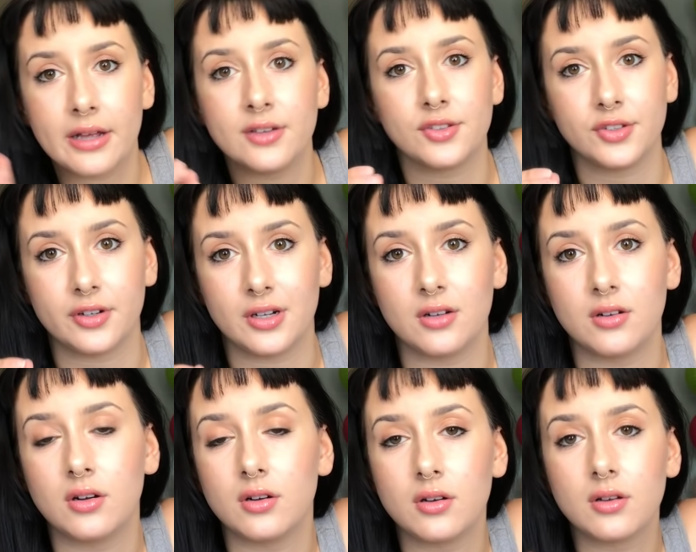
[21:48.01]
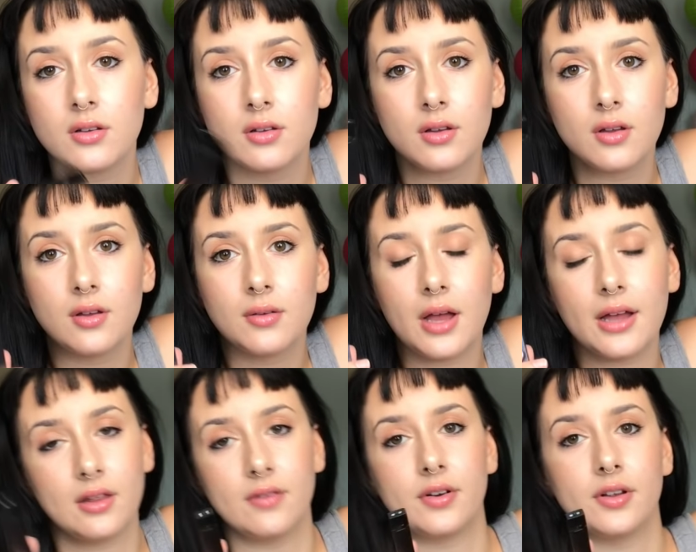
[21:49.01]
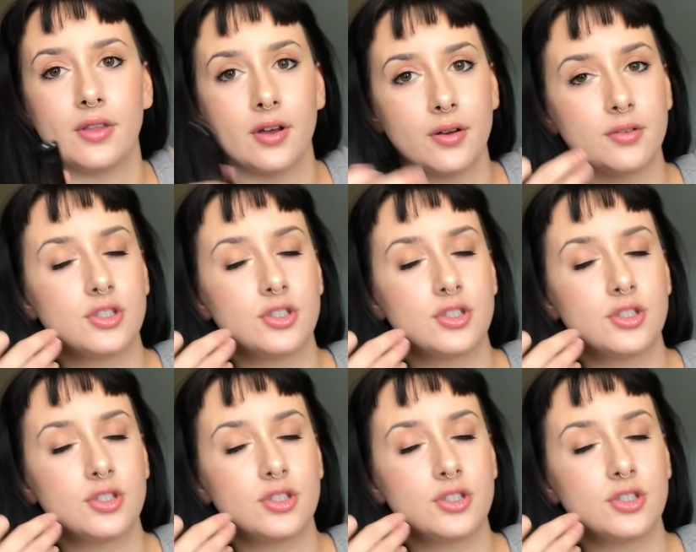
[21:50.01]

handle your alcohol. I love her though.